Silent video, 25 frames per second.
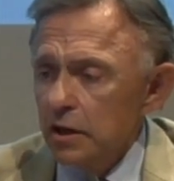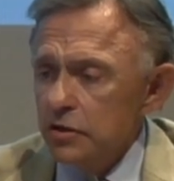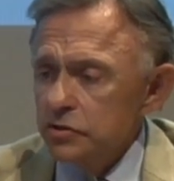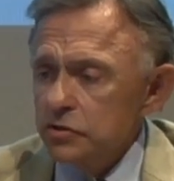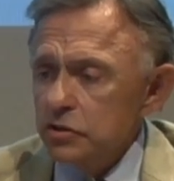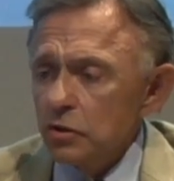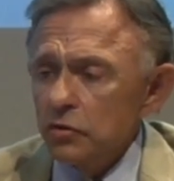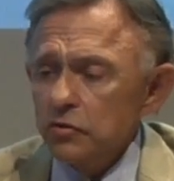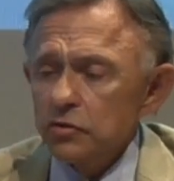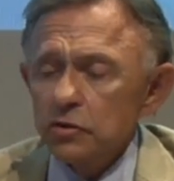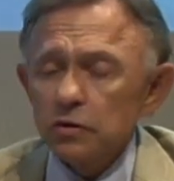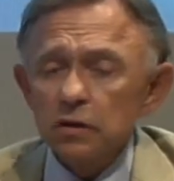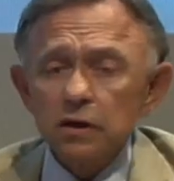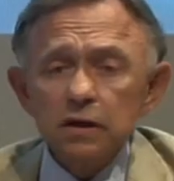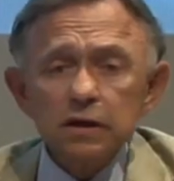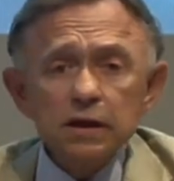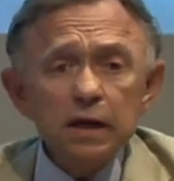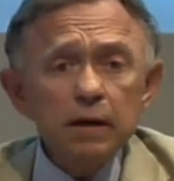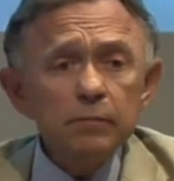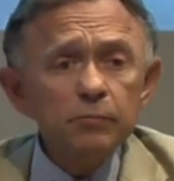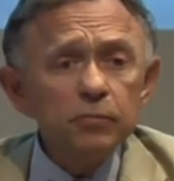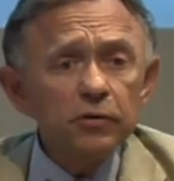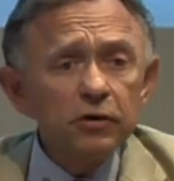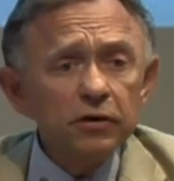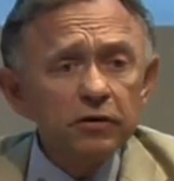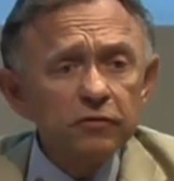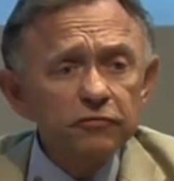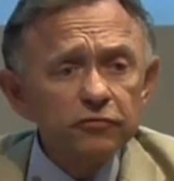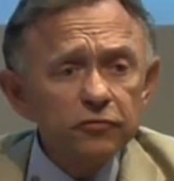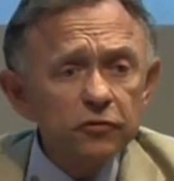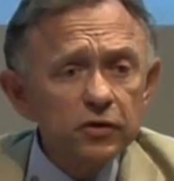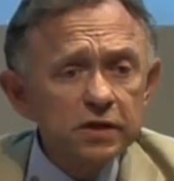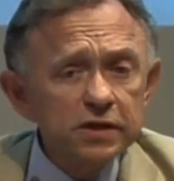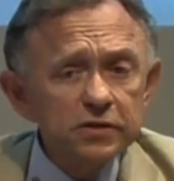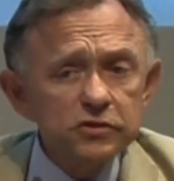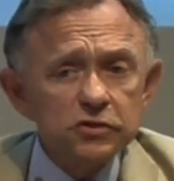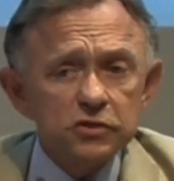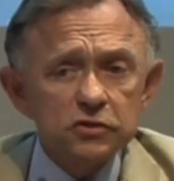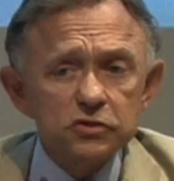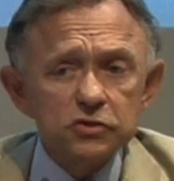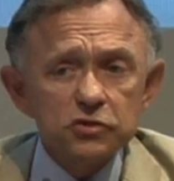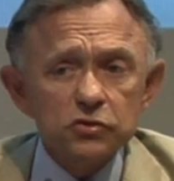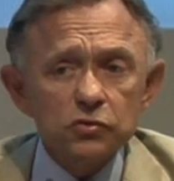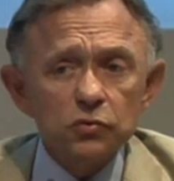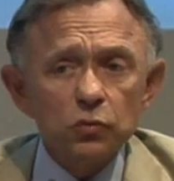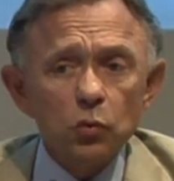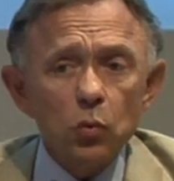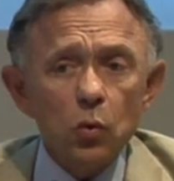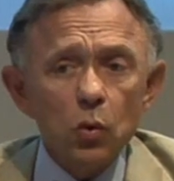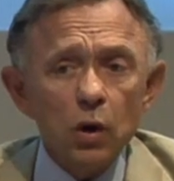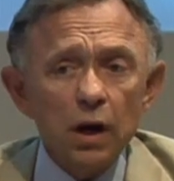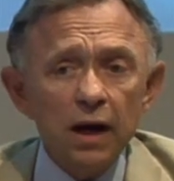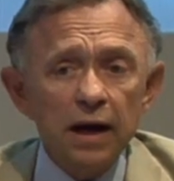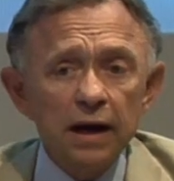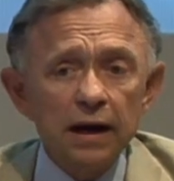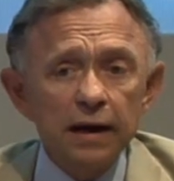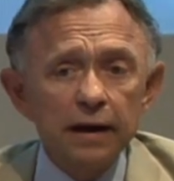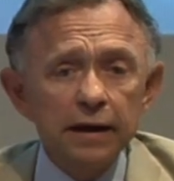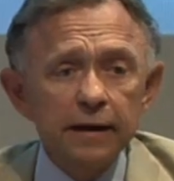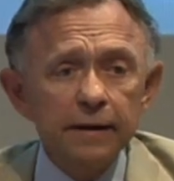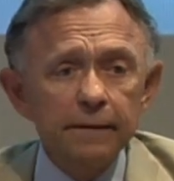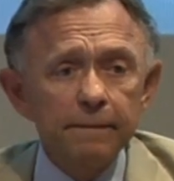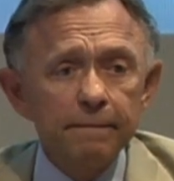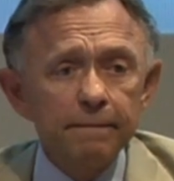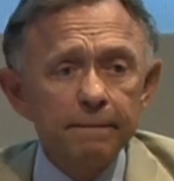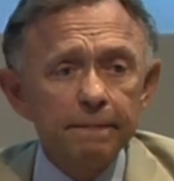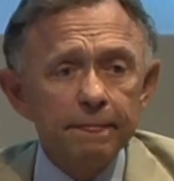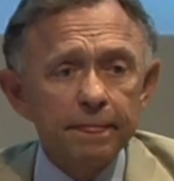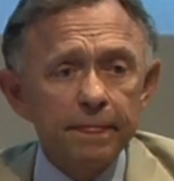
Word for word: So there are a number of reasons why